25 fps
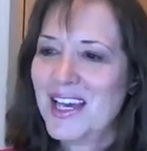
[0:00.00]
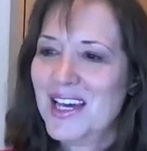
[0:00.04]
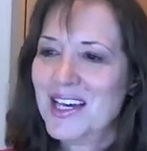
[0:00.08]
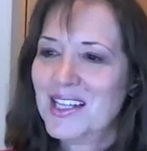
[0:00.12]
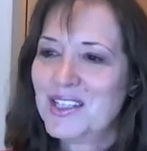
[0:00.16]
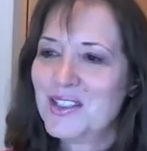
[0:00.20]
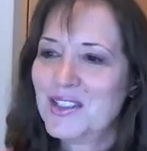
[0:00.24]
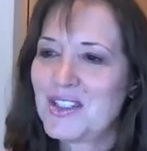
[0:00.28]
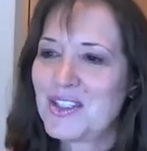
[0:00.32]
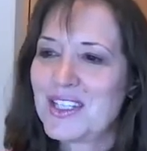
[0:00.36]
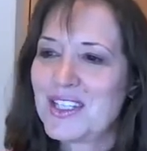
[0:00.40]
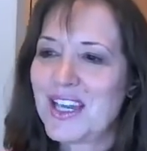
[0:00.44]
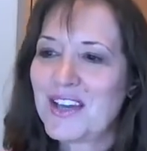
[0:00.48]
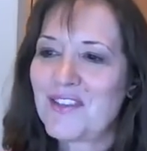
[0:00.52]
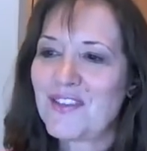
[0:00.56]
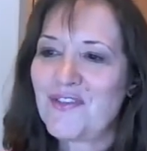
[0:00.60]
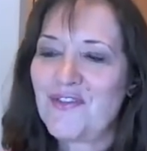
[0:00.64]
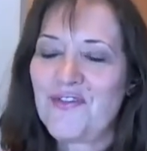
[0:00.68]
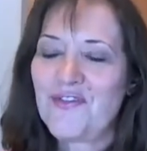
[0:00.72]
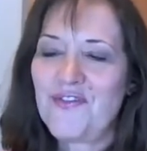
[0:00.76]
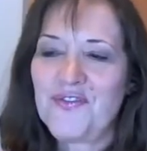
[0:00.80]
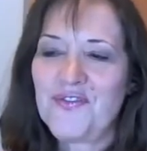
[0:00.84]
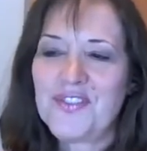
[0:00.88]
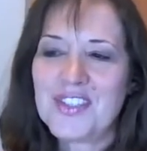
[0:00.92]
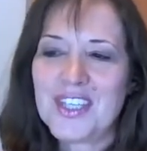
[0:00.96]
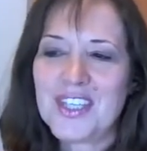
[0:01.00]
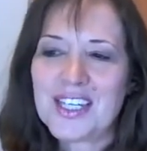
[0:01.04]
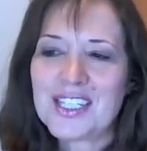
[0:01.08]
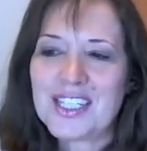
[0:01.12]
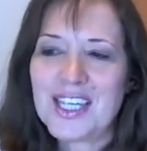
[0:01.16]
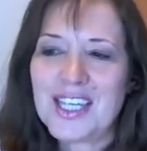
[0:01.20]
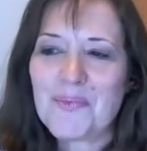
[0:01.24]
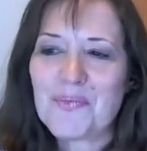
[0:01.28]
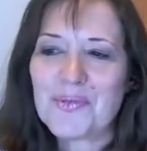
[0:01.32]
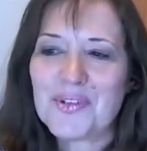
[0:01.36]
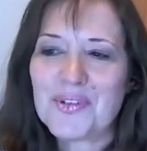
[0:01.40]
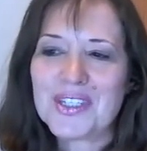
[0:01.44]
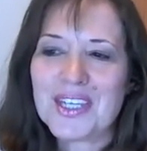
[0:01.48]
Looks like
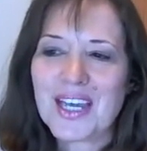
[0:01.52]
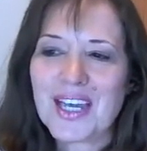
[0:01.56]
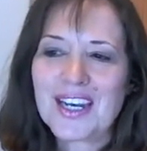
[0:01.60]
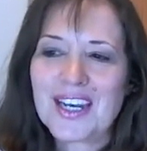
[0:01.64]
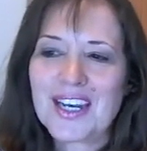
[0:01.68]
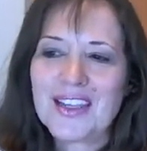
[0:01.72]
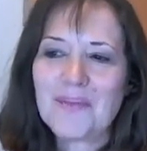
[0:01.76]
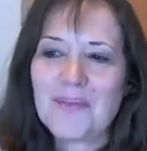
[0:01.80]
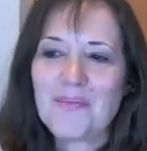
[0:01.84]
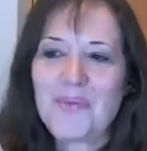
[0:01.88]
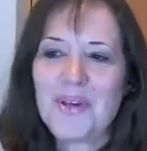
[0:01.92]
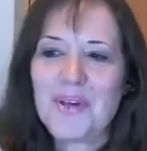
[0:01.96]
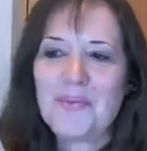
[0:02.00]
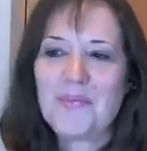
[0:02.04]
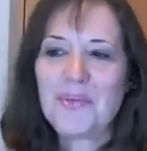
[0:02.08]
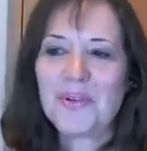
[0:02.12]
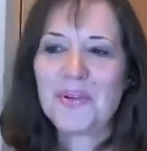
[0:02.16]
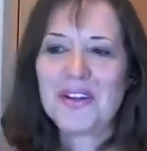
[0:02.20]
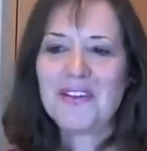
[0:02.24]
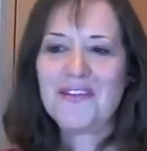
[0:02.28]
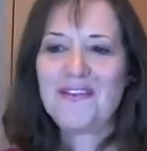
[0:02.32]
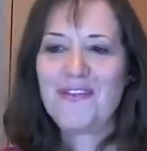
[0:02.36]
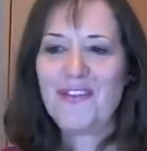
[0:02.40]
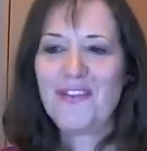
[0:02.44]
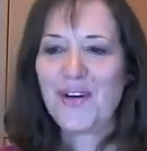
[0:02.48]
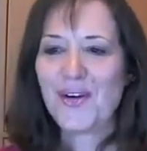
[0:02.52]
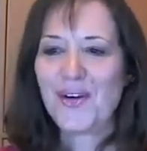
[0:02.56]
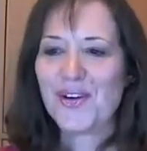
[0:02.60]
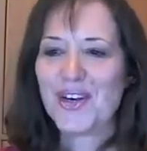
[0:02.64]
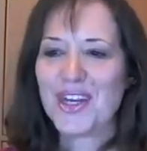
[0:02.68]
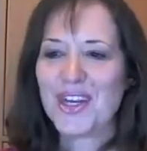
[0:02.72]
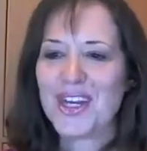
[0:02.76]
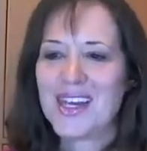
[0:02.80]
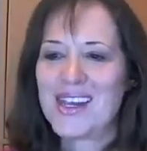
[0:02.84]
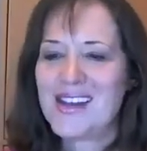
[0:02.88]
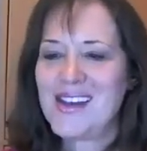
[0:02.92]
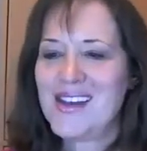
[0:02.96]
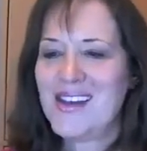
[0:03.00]
60% of the people have
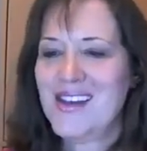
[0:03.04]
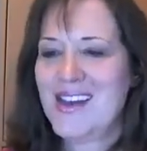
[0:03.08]
voted.